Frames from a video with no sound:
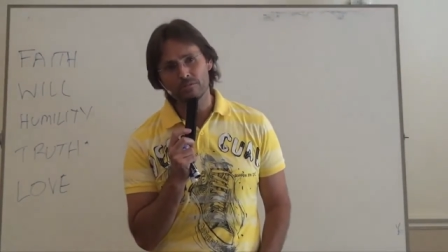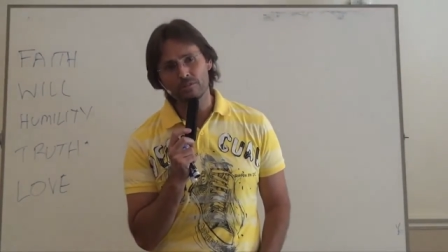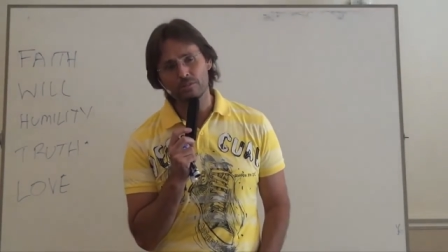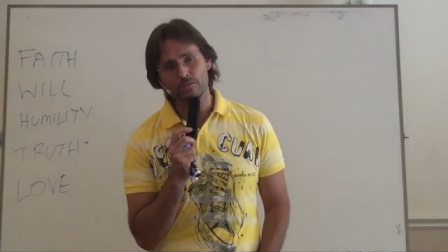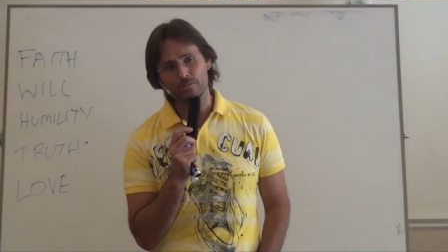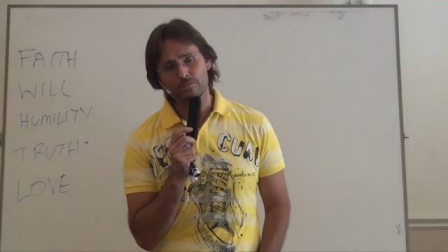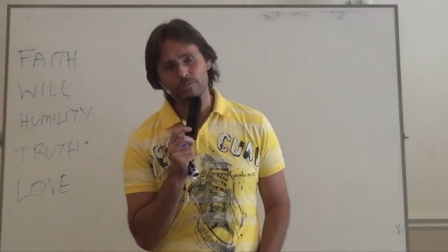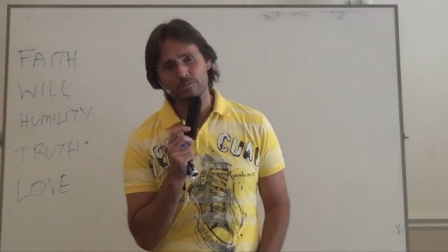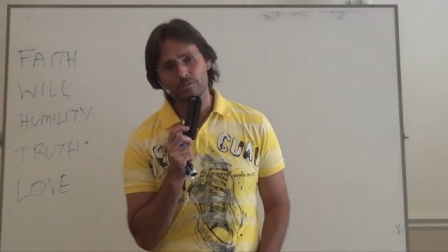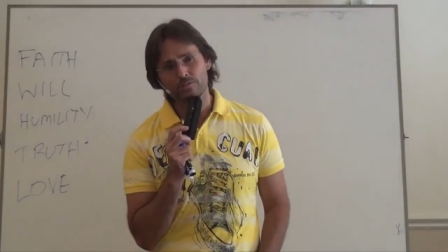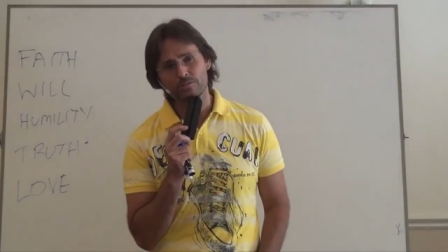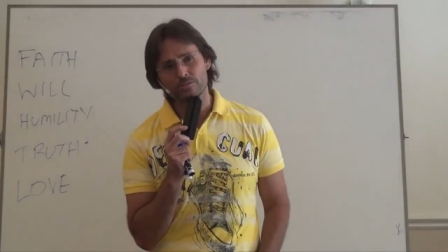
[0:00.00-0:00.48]

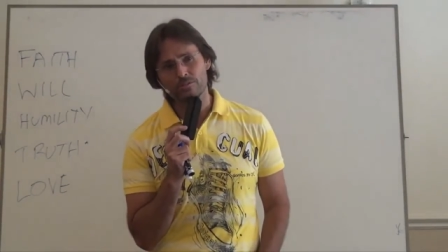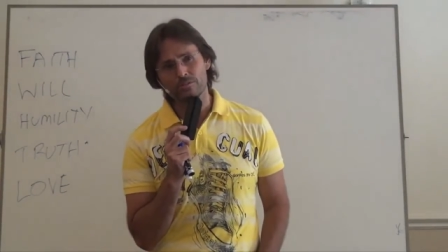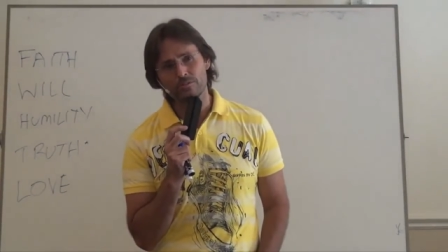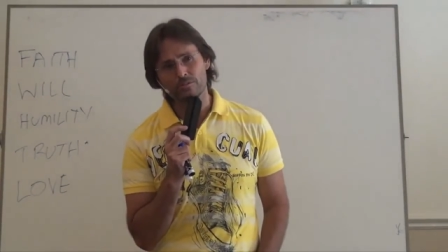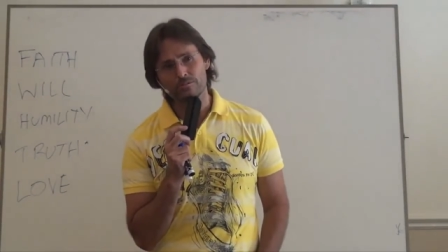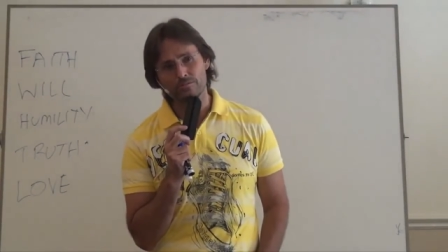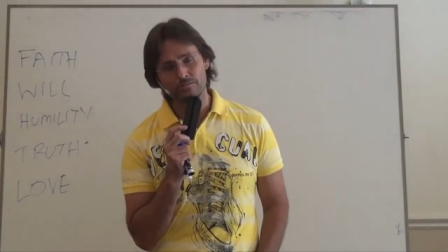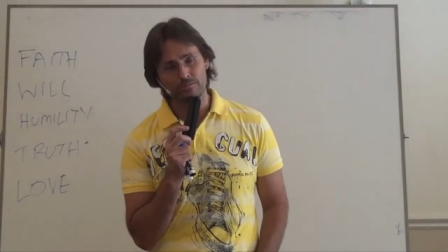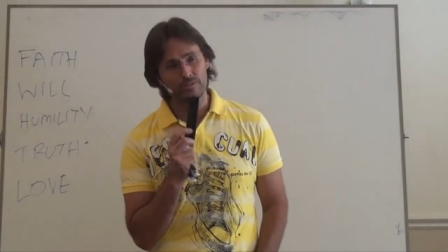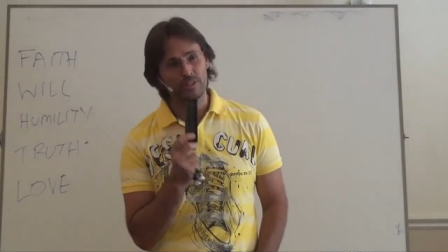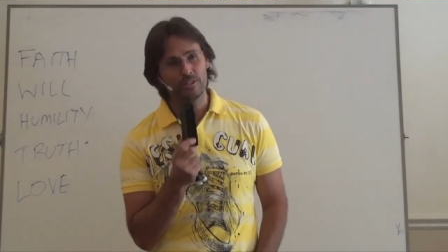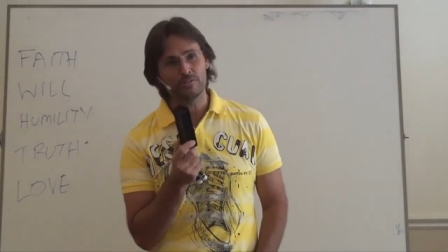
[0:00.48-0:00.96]
all sorts
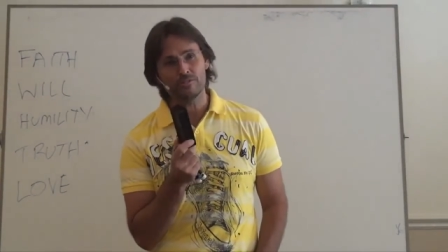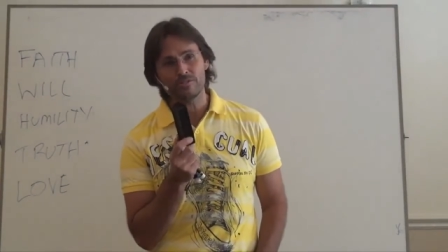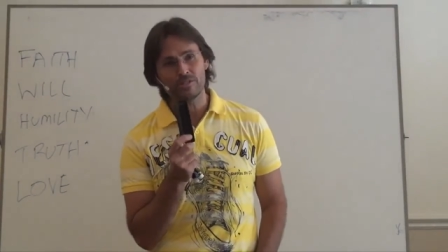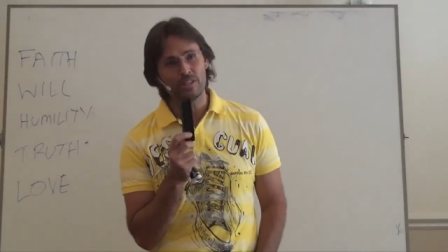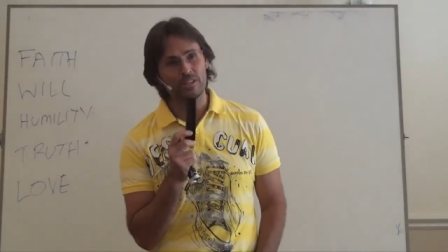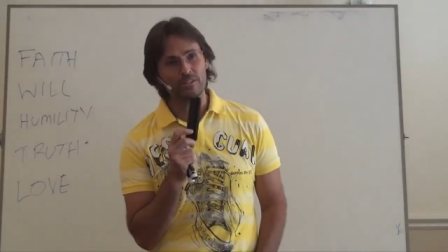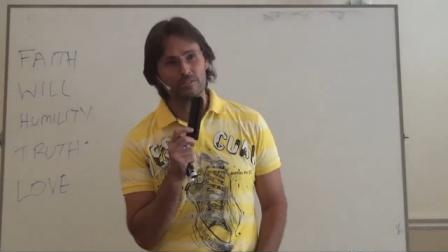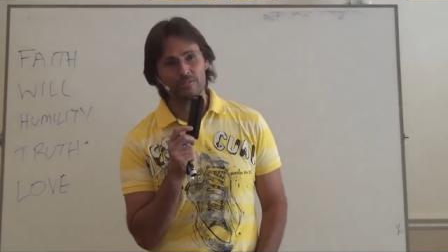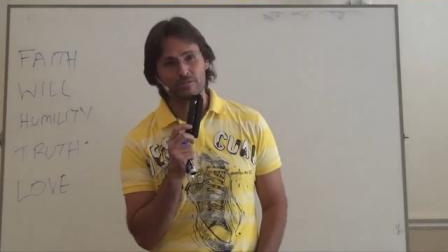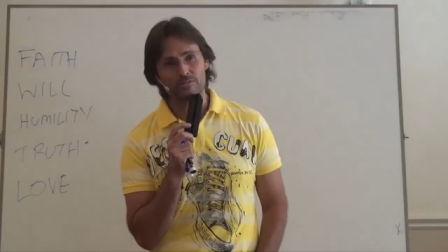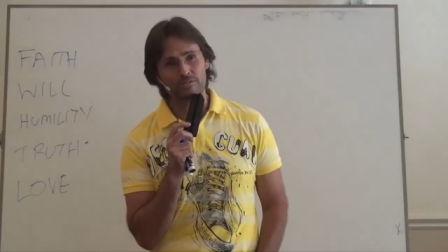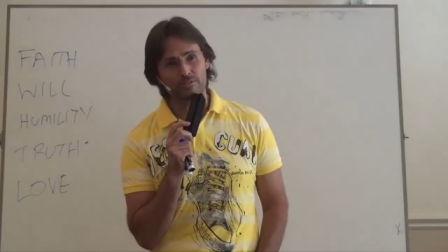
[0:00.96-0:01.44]
of
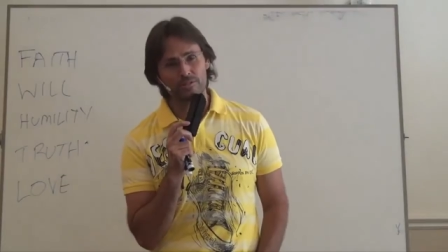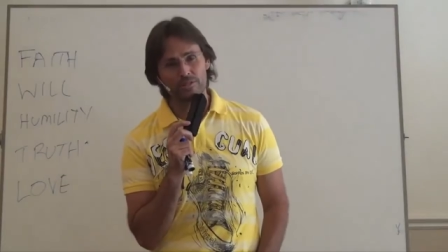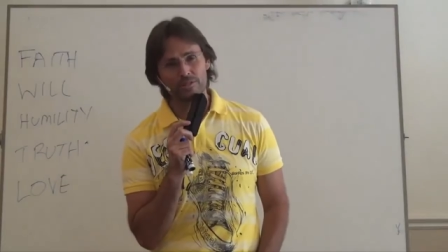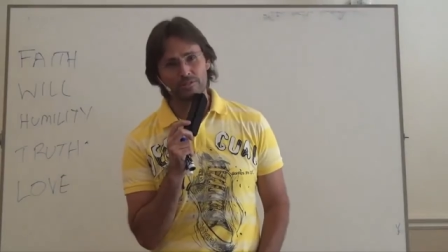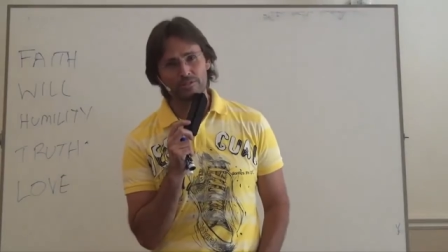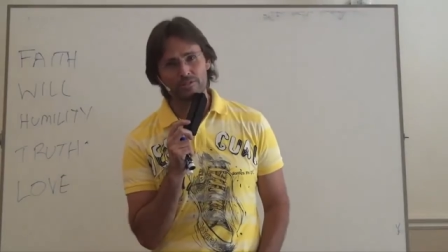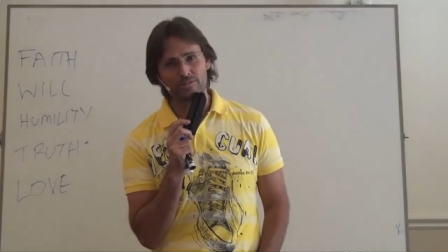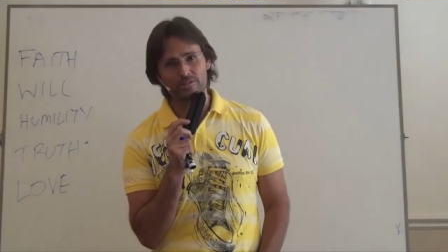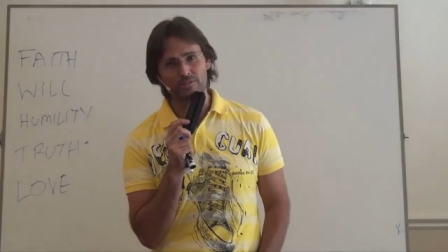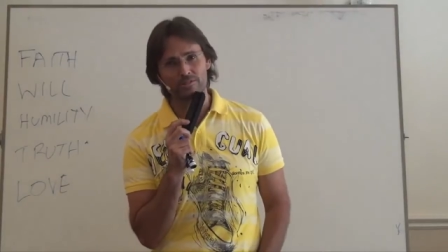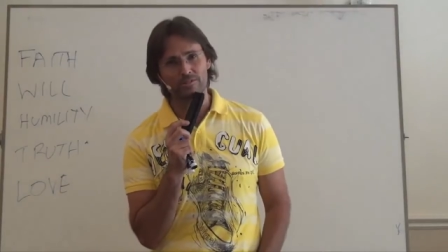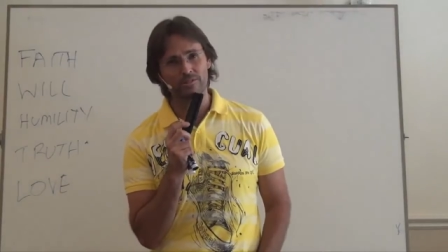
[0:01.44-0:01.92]
insects,
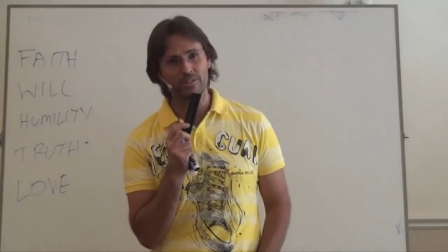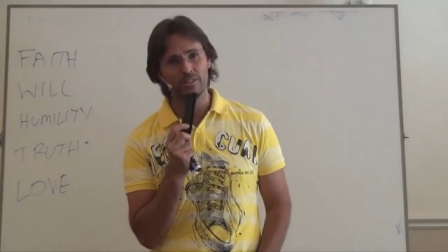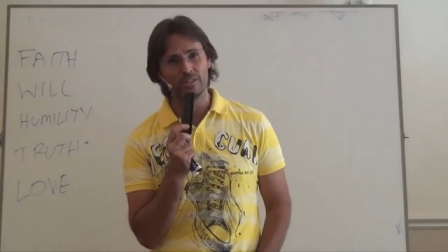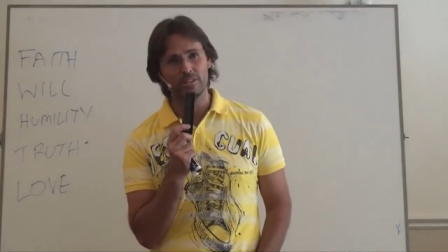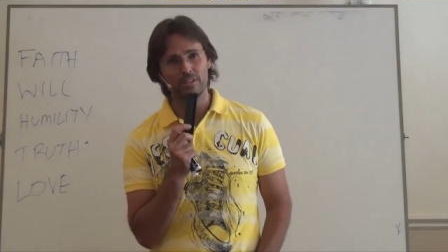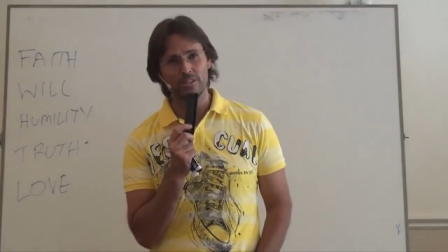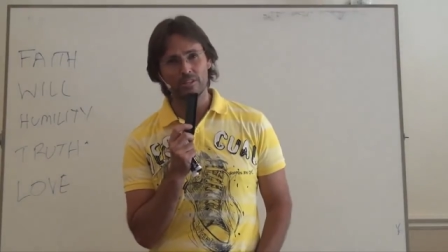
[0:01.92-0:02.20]
creatures.